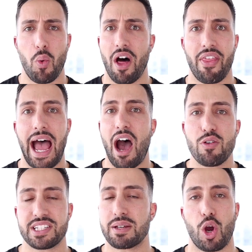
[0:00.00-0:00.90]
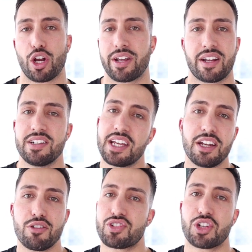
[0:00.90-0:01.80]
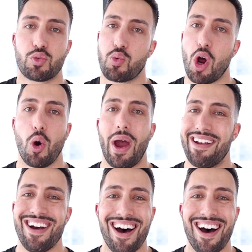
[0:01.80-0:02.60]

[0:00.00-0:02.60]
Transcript: while the housing market continues to grow at